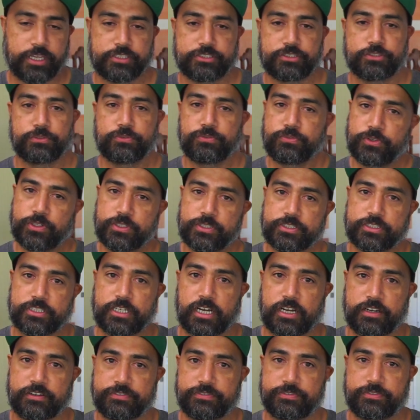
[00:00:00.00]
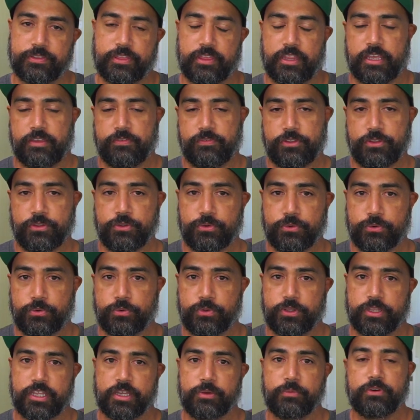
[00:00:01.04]
so first off, if you
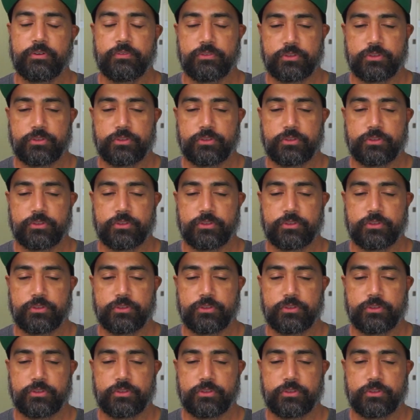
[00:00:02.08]
get one of